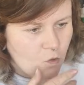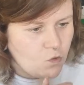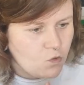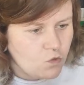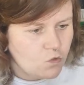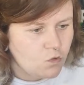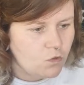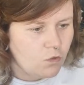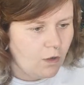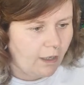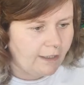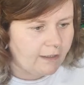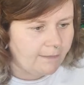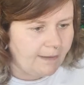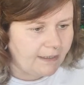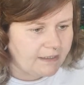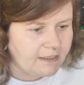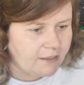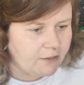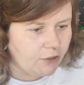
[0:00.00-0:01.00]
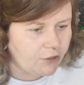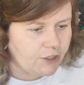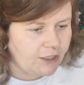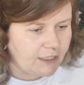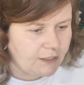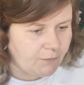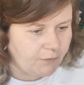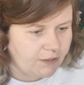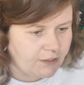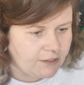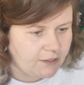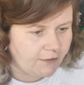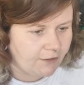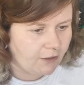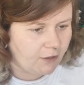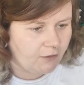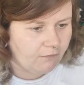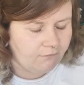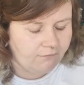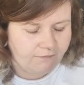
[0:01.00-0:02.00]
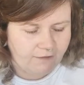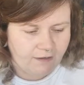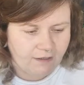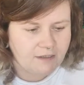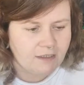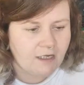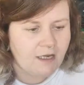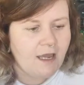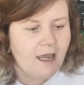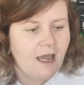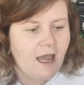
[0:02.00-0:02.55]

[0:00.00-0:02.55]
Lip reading: Ooh, are you gonna make slushies with the Southern Comfort?